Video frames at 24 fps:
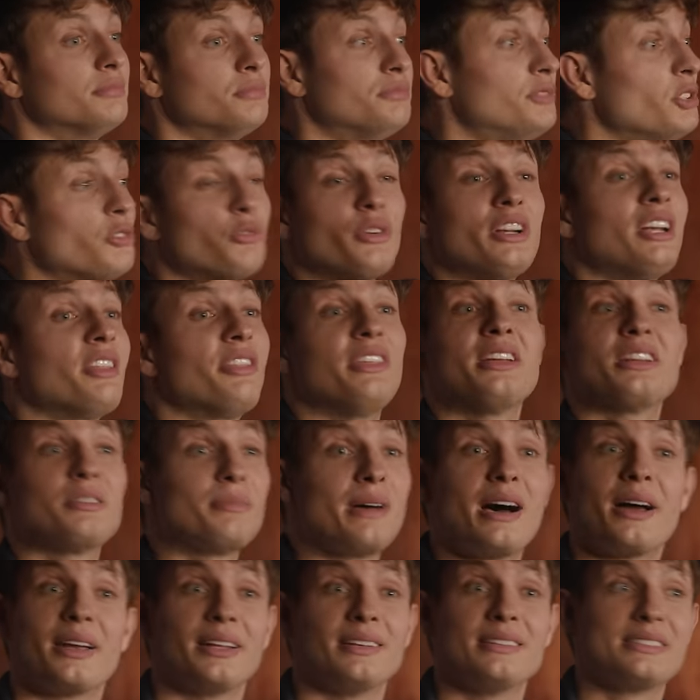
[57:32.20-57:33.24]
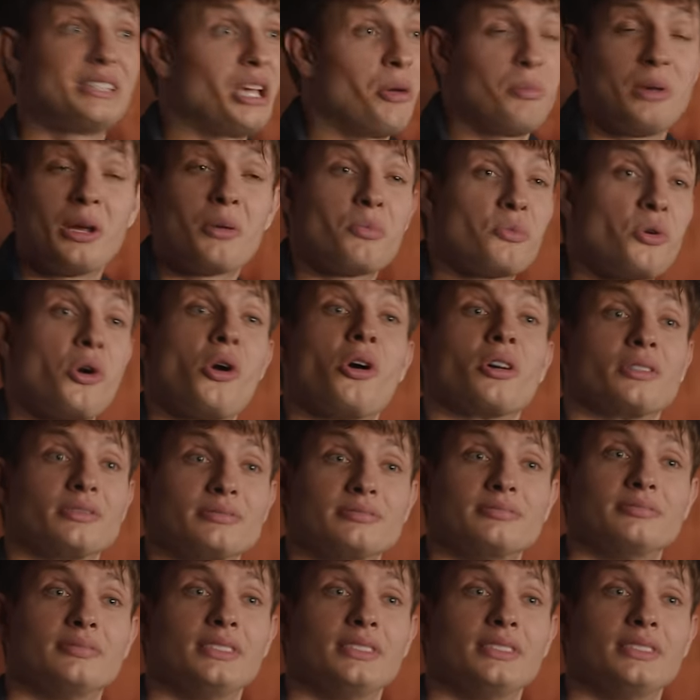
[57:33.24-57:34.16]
feel free to think about it and tell me I'm wrong.